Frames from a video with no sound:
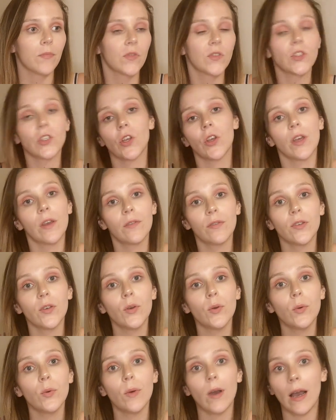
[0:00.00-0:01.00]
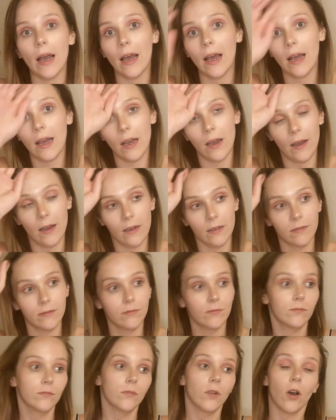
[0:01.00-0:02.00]
So if you are
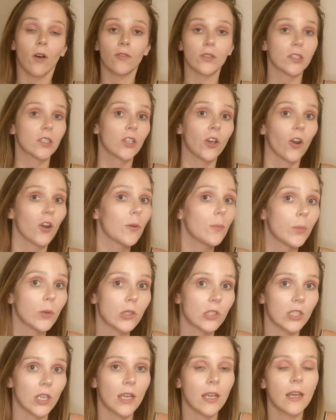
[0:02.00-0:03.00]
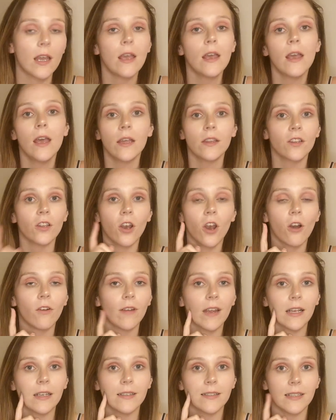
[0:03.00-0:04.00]
obviously on a budget, the
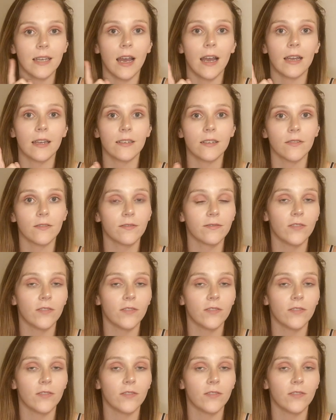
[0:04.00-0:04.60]
L'Oreal side,